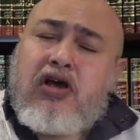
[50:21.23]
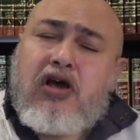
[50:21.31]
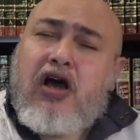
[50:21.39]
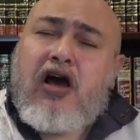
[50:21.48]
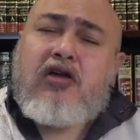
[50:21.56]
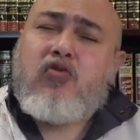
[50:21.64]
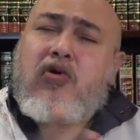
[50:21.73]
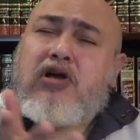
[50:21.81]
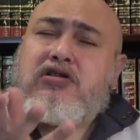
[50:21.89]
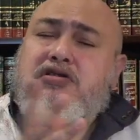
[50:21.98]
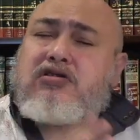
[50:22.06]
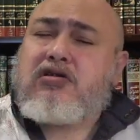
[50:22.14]
I
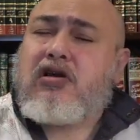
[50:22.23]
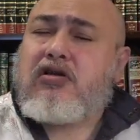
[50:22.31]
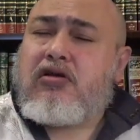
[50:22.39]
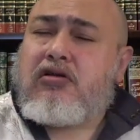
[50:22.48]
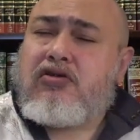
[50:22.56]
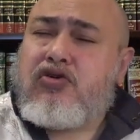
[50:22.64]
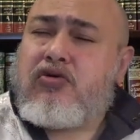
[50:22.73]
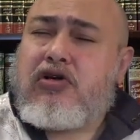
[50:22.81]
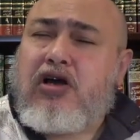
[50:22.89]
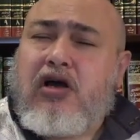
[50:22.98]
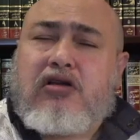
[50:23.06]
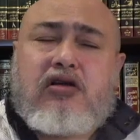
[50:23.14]
once knew a
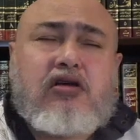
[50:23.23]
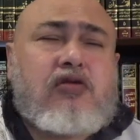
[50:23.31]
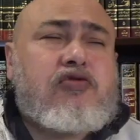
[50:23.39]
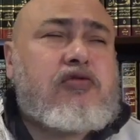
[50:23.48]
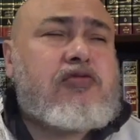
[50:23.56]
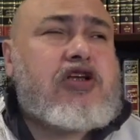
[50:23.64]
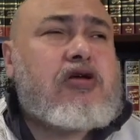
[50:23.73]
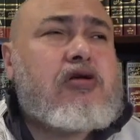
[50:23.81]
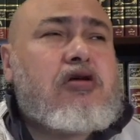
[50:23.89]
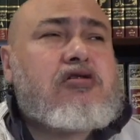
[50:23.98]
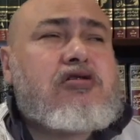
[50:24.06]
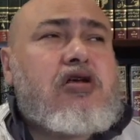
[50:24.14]
guy that came to me
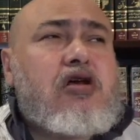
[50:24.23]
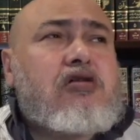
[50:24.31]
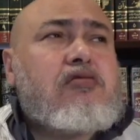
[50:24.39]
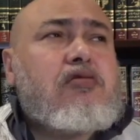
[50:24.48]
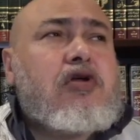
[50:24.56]
and said,